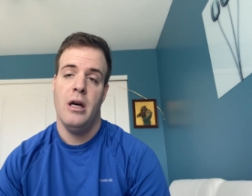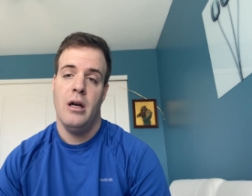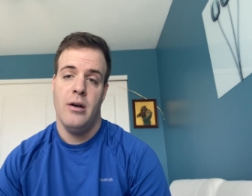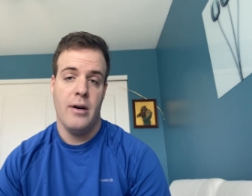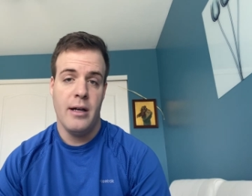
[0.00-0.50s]

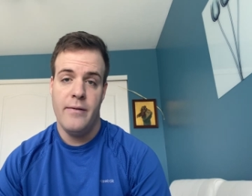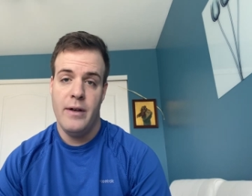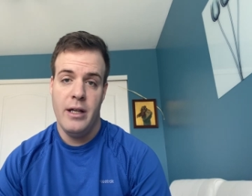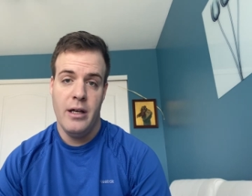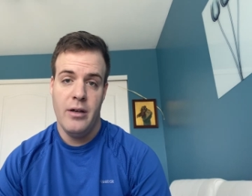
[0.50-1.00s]
a lot of
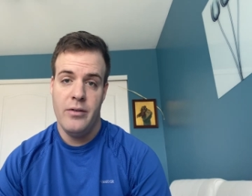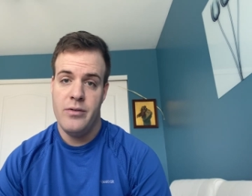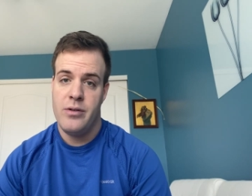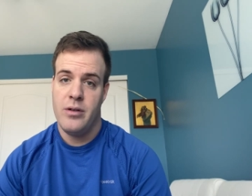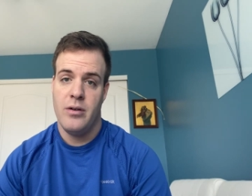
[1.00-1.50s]

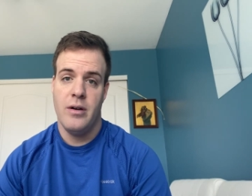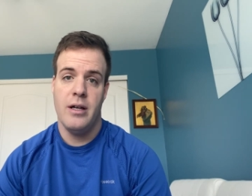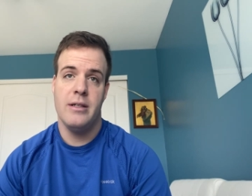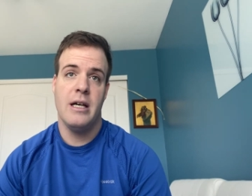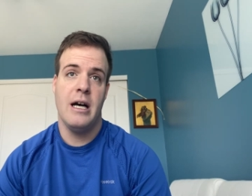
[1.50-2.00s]
videos, a
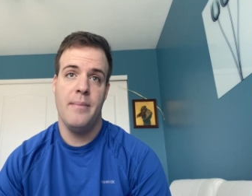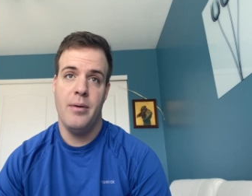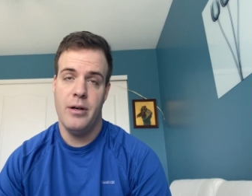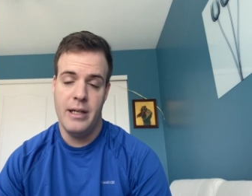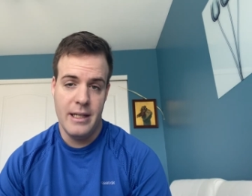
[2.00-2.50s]
lot of time
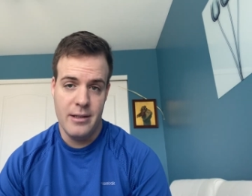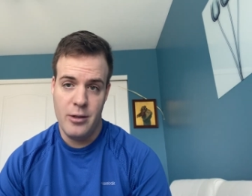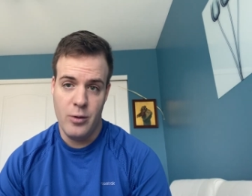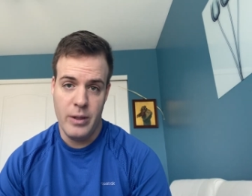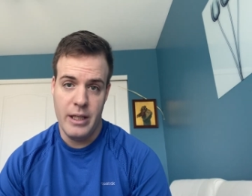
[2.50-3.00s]
putting
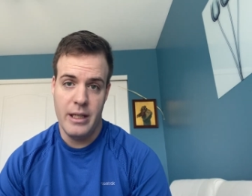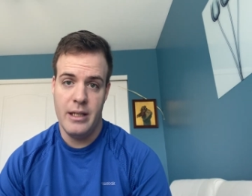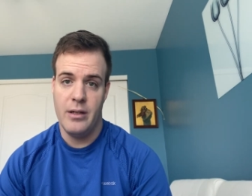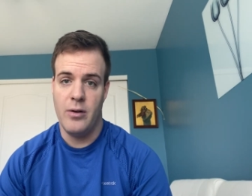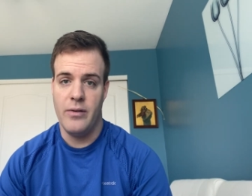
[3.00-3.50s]
into
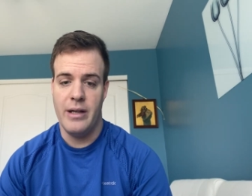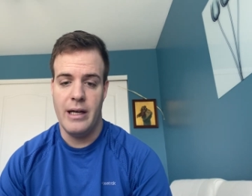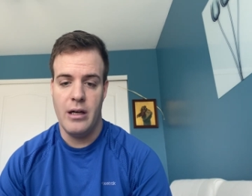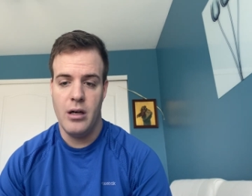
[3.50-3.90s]
it and all that.